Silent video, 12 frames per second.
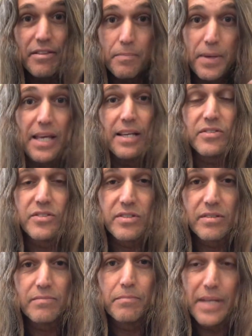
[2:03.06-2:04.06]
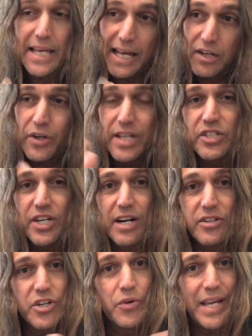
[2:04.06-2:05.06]
the piece. Piano
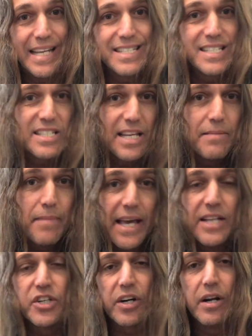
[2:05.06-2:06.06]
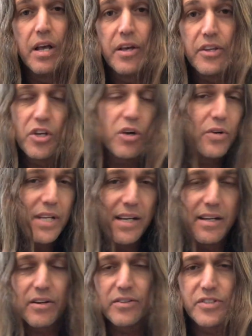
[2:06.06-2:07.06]
concerto in C major. You don't
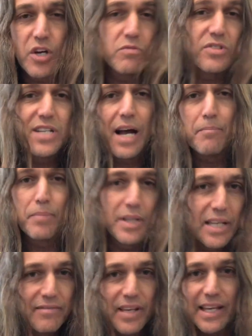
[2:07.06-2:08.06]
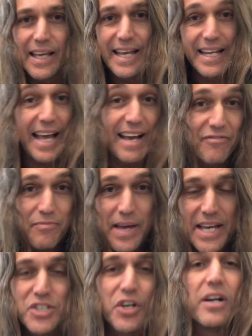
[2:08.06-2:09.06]
hear Don't Stop Believing in F
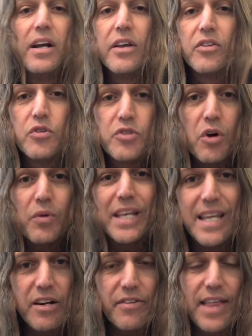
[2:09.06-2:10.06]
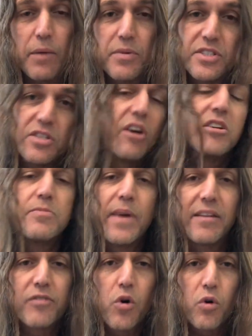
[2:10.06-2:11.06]
major. You don't hear that with songs made
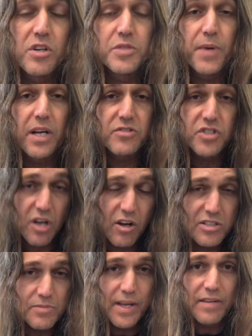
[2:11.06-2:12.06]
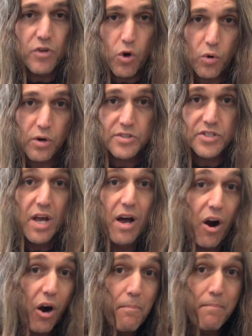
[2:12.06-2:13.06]
of chords, because songs made of chords
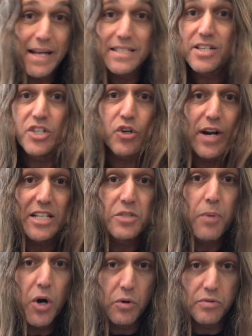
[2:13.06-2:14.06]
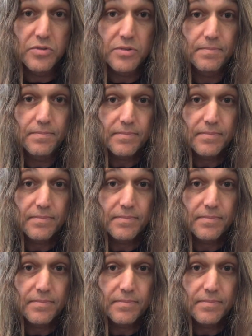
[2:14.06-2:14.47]
are meant to transpose.